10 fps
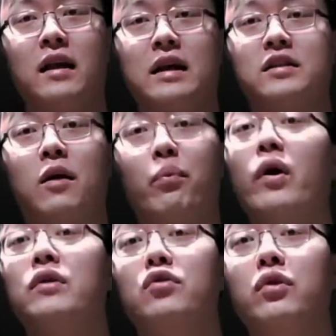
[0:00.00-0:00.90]
That's our
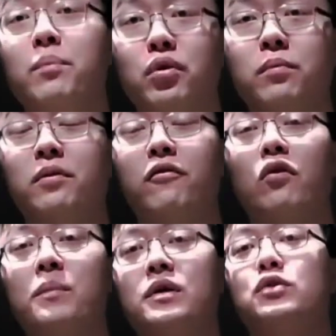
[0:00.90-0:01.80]
point. To improve
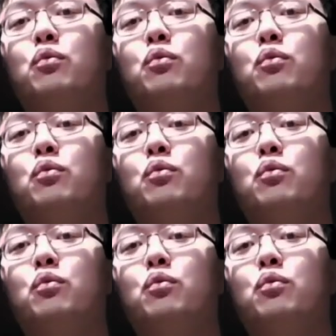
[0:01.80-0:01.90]
performance,